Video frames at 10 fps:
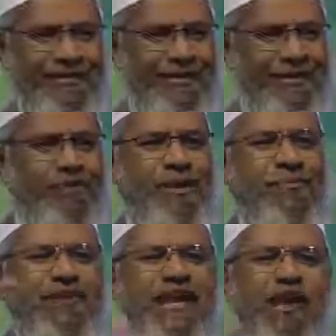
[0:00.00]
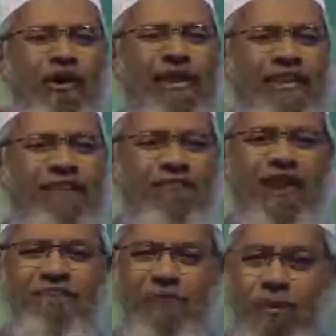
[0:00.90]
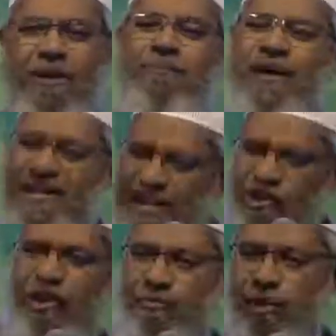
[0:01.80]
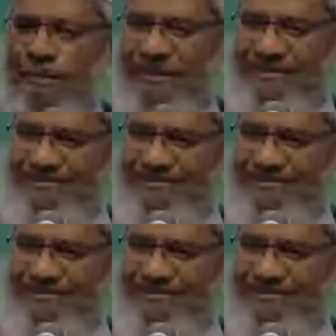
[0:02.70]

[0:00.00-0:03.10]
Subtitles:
You may be the lowest level of mu'min, but yet you're a mu'min.